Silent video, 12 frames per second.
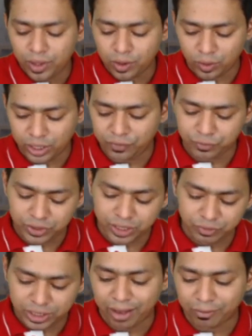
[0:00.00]
if
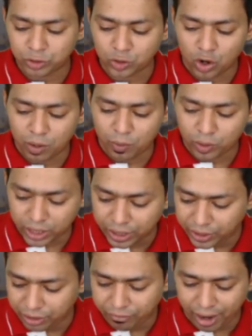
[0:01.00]
we have to talk about
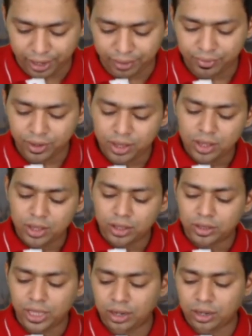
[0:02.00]
country Y,
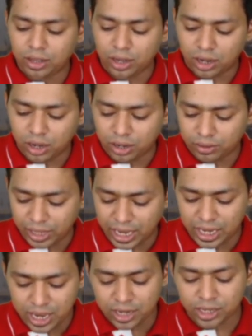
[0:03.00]
then
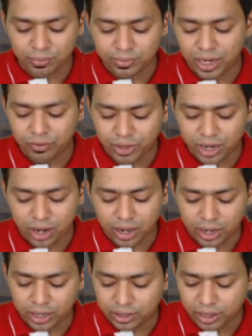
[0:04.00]
any income that we are
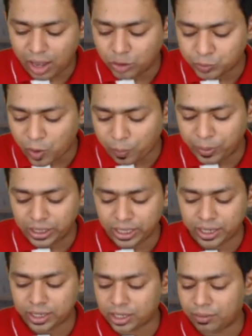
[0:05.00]
earning, house
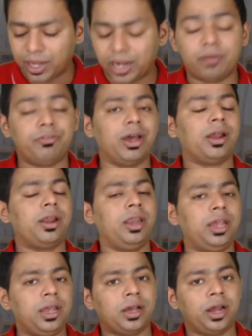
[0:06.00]
property income that we are
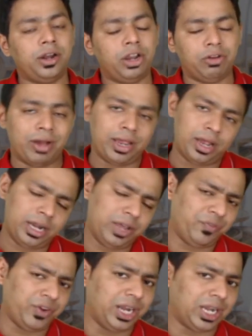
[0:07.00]
earning in country Y,
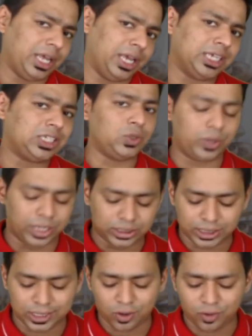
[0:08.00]
definitely yes, you can
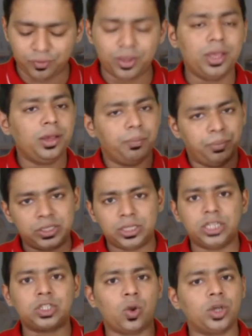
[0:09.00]
set off.
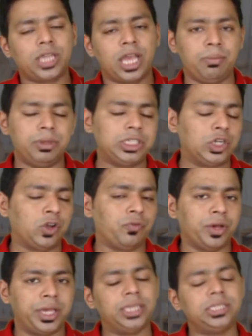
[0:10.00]
Business loss can be set
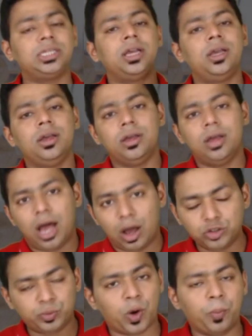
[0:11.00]
off against
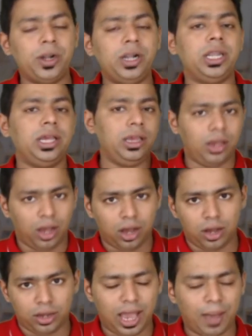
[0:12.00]
house property,
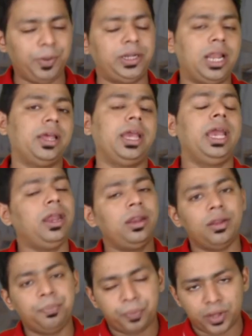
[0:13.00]
capital
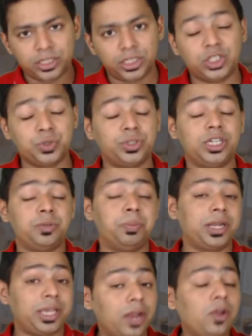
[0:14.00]
gain, other sources,
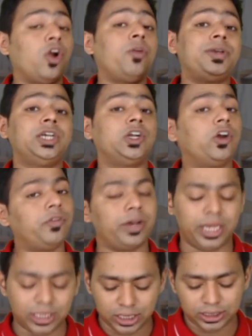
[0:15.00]
but cannot be set off
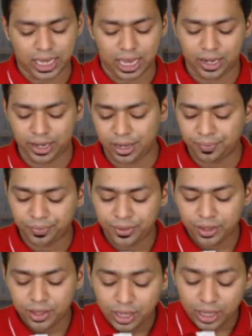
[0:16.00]
against salary.
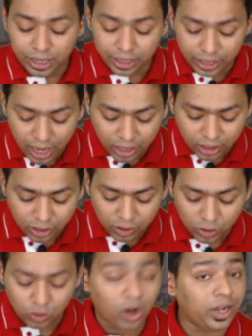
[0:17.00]
Rent,
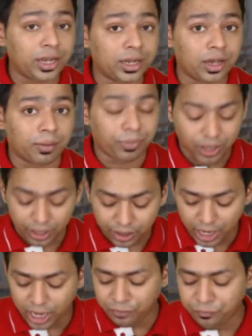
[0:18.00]
not income,
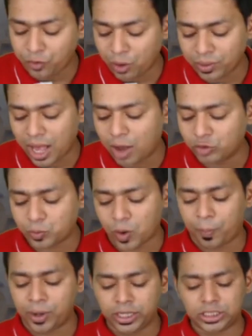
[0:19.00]
rent from the house
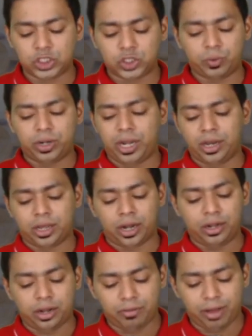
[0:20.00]
property situated in
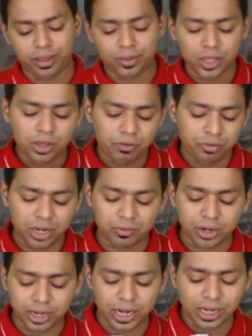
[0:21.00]
country Y.
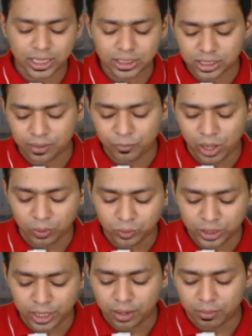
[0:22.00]
Whenever rent has come, we have
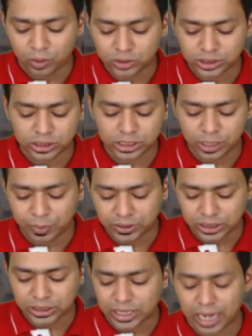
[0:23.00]
to think about
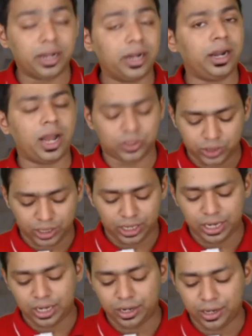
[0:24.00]
30% standard deduction
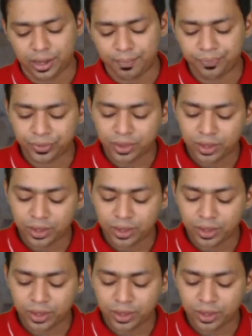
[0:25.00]
in India.